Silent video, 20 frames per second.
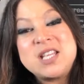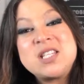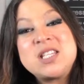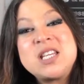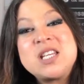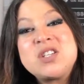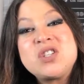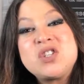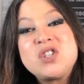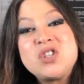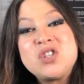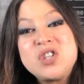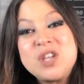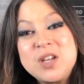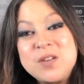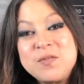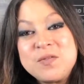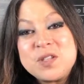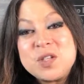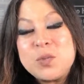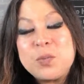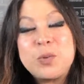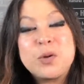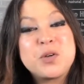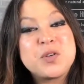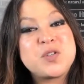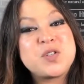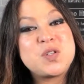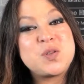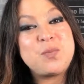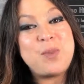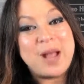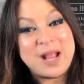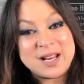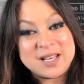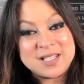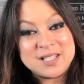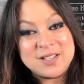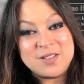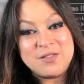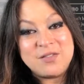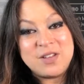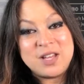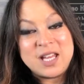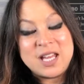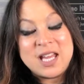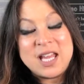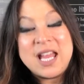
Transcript: to shift perspective